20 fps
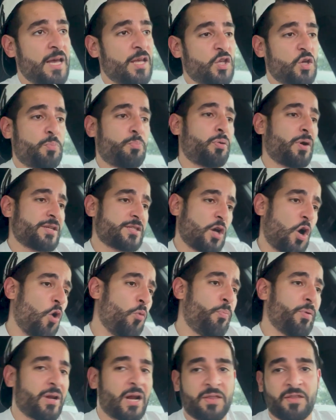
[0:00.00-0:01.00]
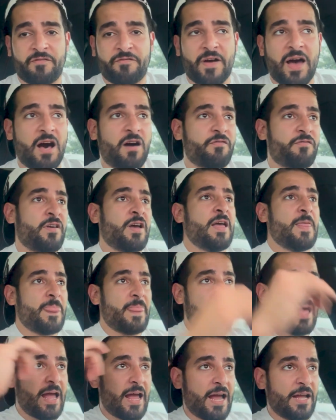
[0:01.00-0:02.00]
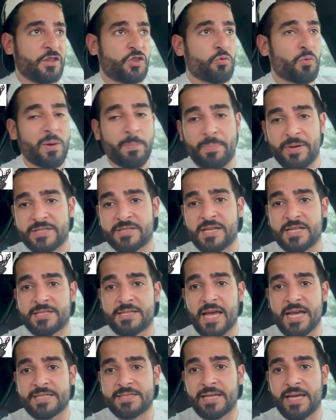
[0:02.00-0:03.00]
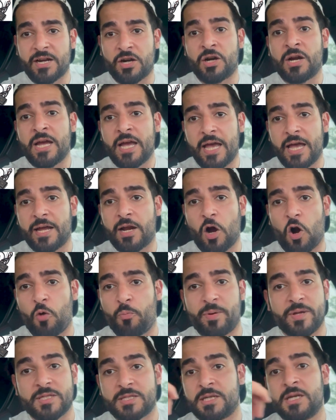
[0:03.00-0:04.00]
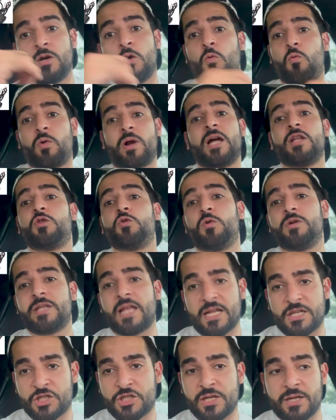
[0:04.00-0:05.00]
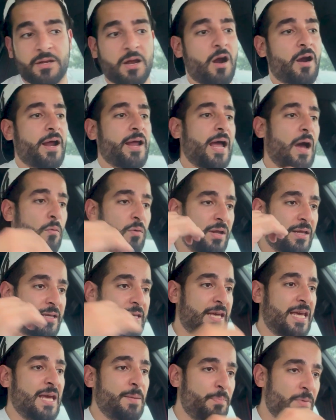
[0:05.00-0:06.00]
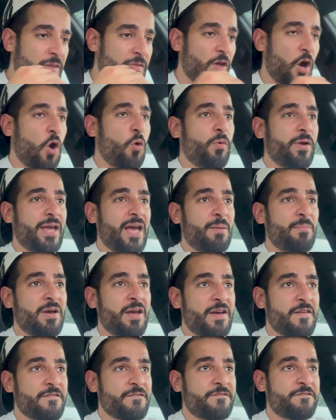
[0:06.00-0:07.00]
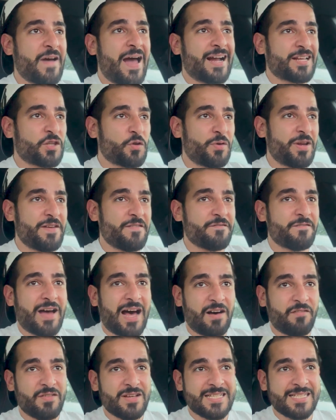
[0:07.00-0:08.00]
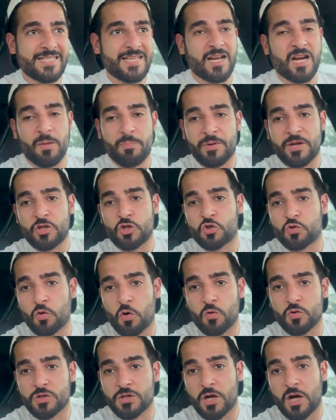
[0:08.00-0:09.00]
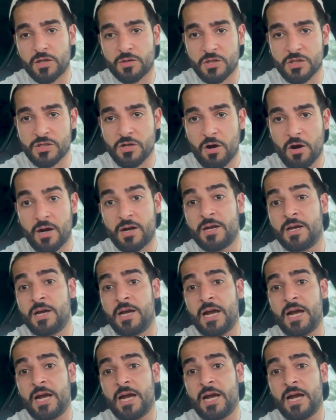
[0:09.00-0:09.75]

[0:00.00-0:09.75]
You press open on the valve, and 3 business days later, it opens. We're not doing that shit, all right? I want to keep the OEM factory valve setup controls on this car.